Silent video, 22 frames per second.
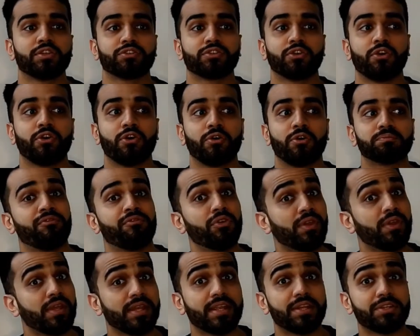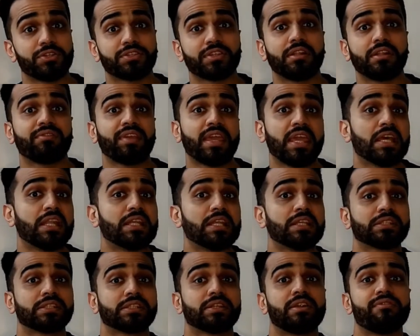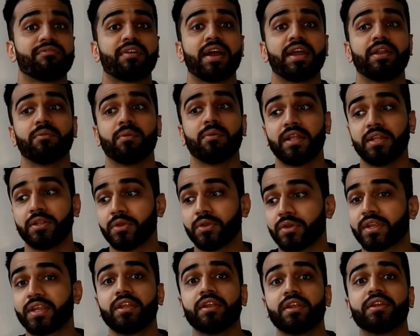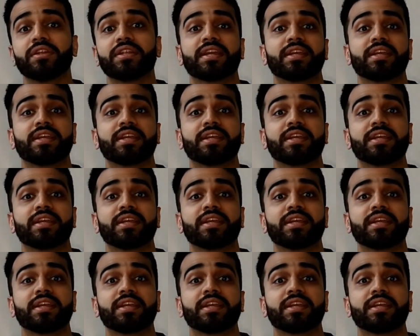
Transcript: So if you can get yourself ALS certified while you're here